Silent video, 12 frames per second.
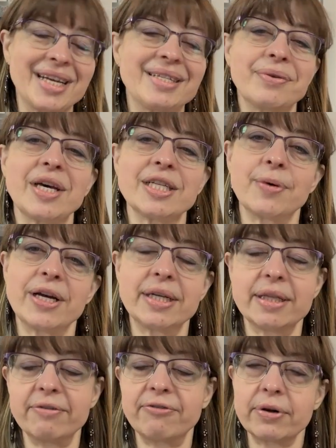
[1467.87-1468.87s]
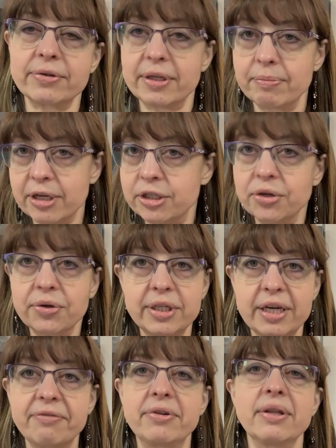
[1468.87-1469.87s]
So that's why I did the frozen, but you could
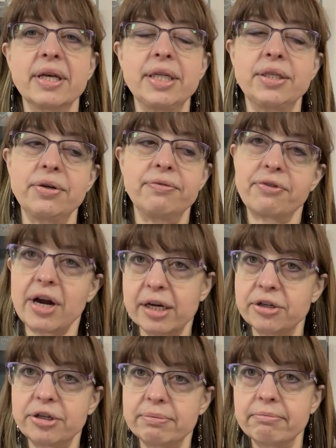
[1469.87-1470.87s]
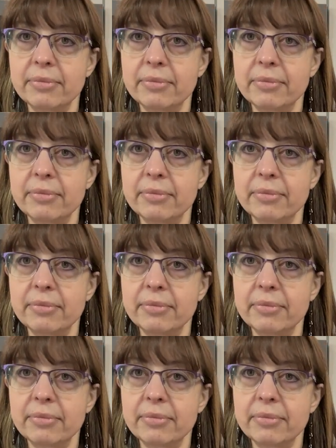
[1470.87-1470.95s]
definitely do fresh